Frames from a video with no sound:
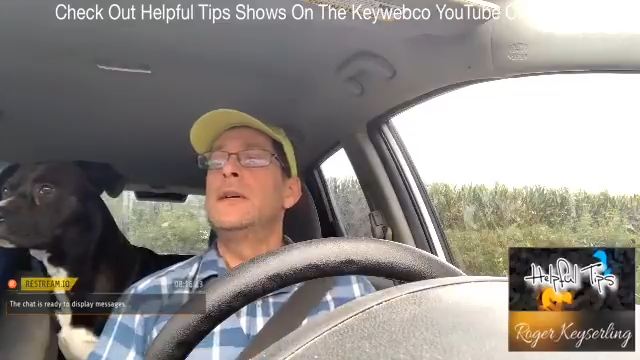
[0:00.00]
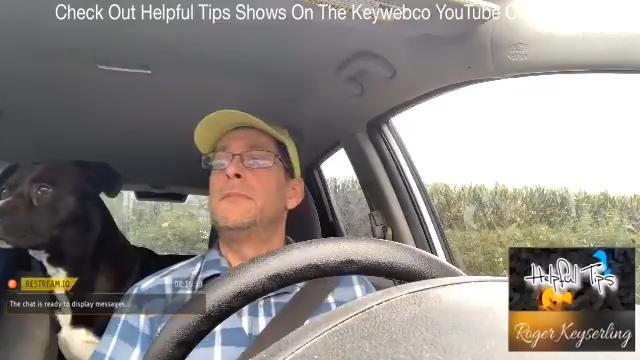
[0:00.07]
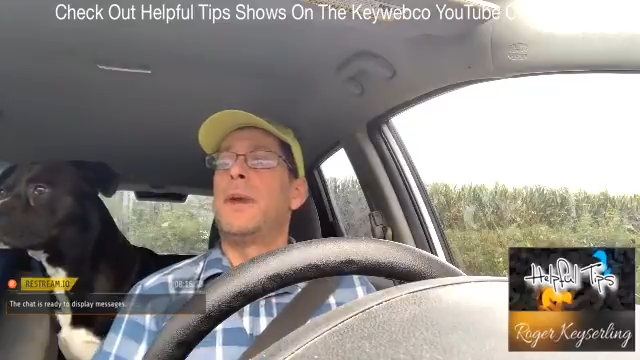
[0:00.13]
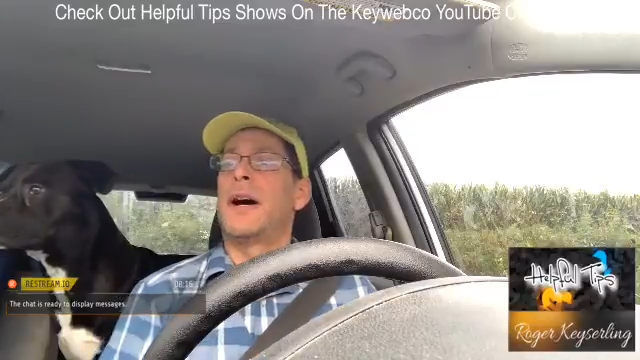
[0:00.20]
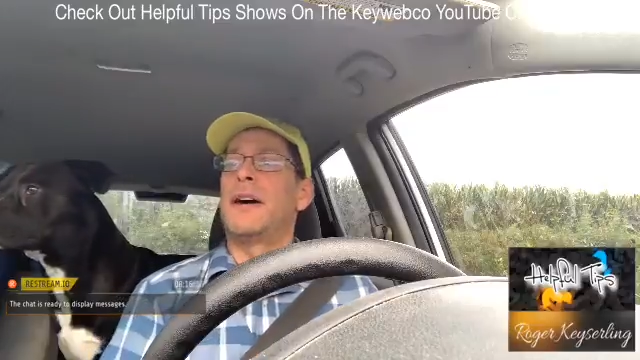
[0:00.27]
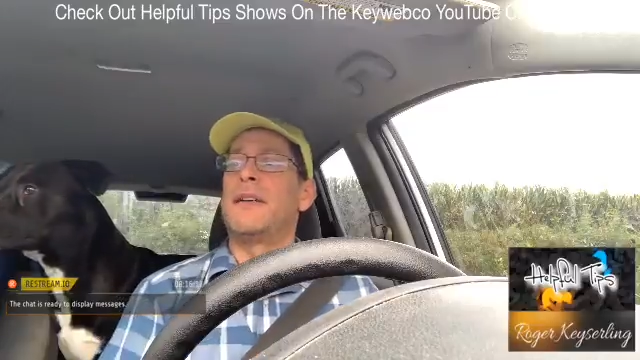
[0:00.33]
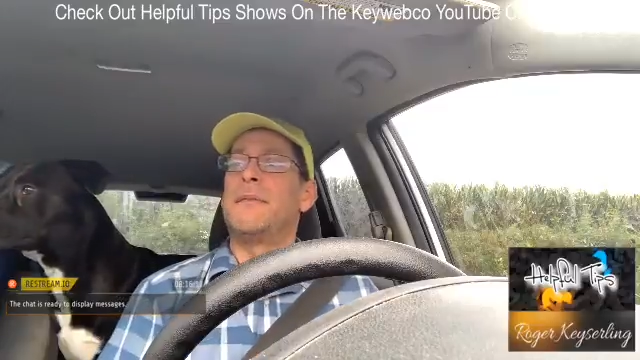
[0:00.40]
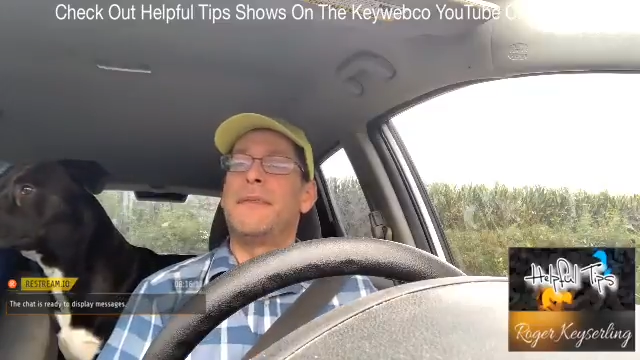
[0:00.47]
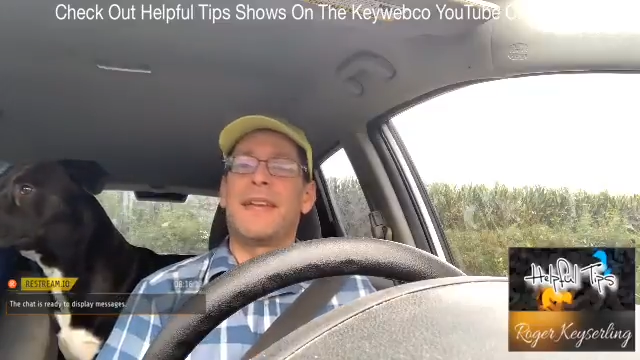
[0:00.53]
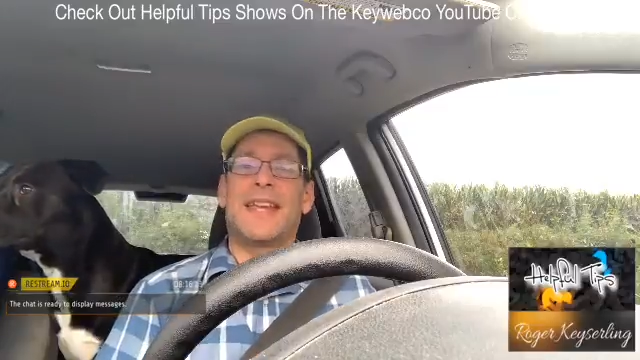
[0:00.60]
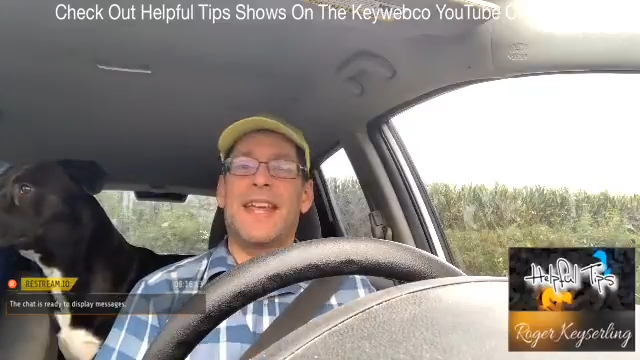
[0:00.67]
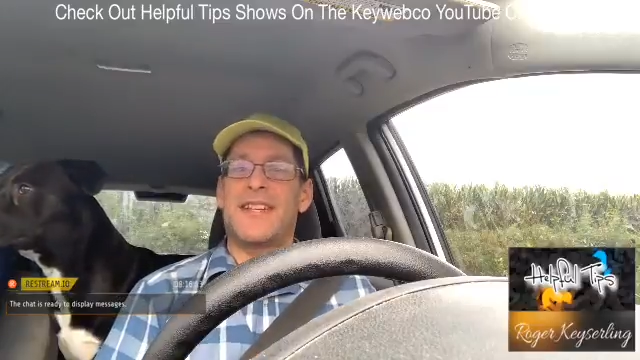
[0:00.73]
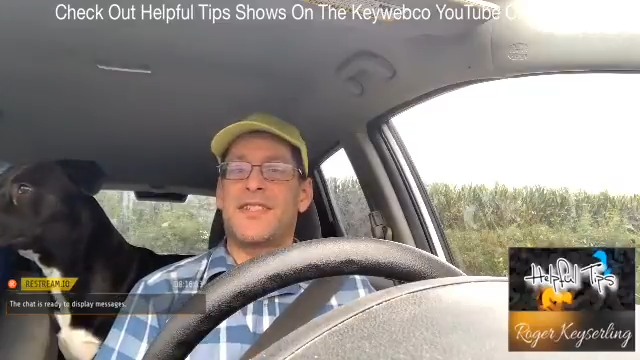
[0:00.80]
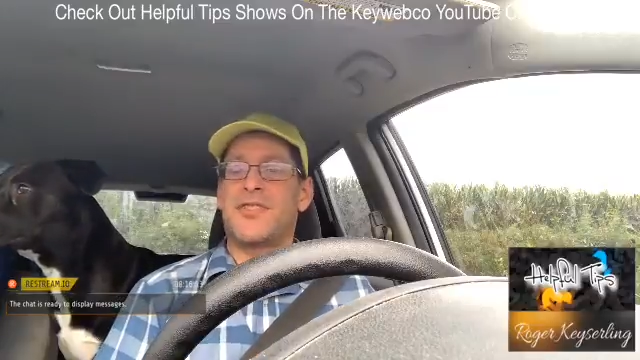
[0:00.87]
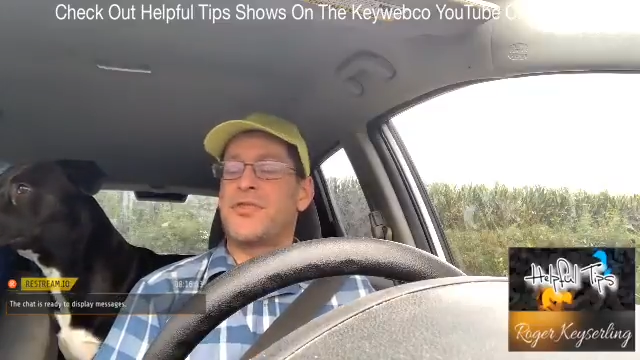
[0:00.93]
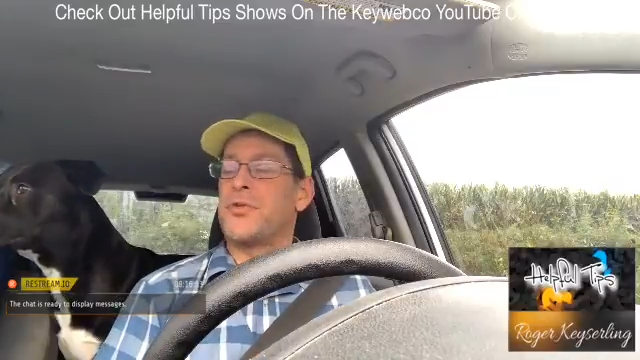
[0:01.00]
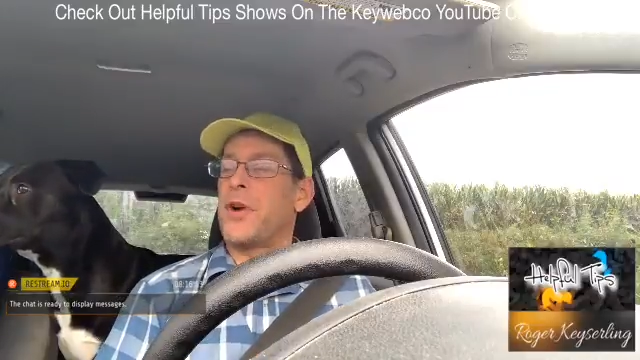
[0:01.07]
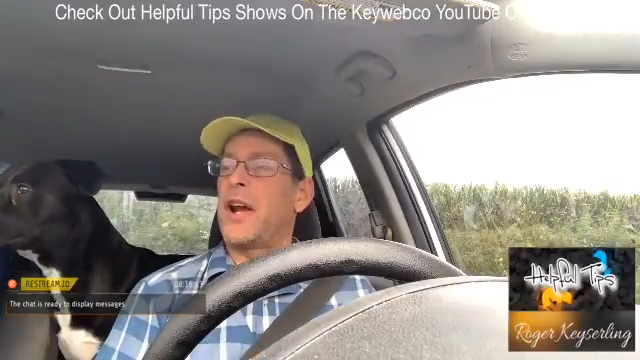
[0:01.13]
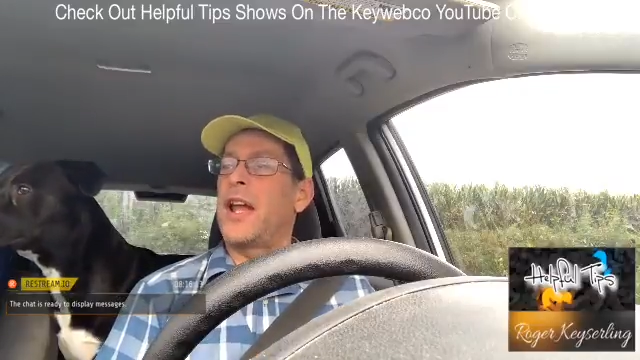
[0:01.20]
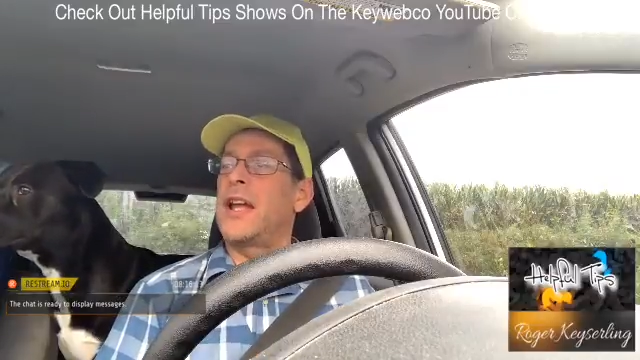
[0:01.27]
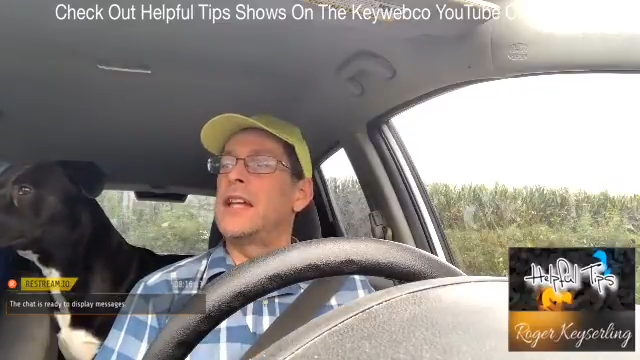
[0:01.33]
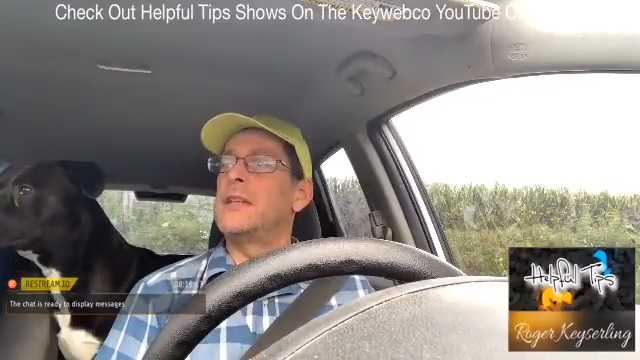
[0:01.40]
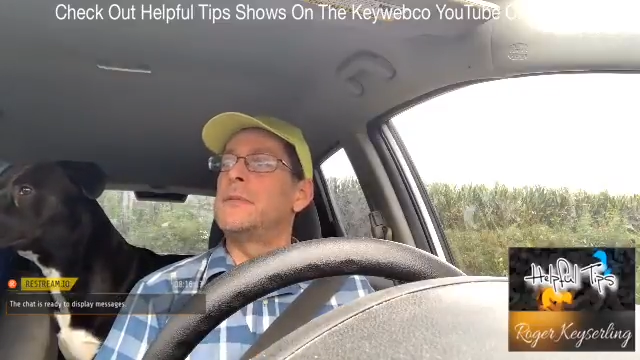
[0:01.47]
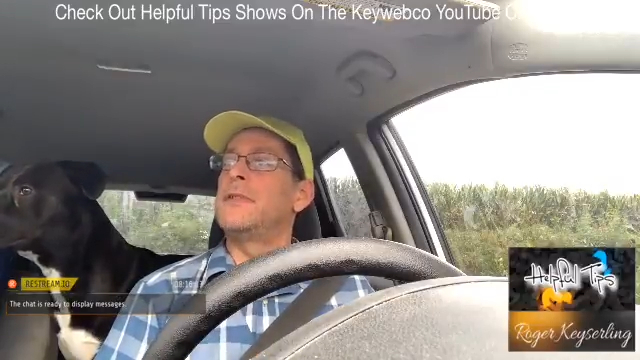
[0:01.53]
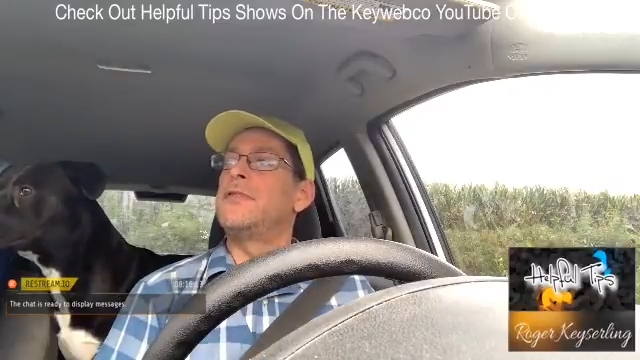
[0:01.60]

But it gets drained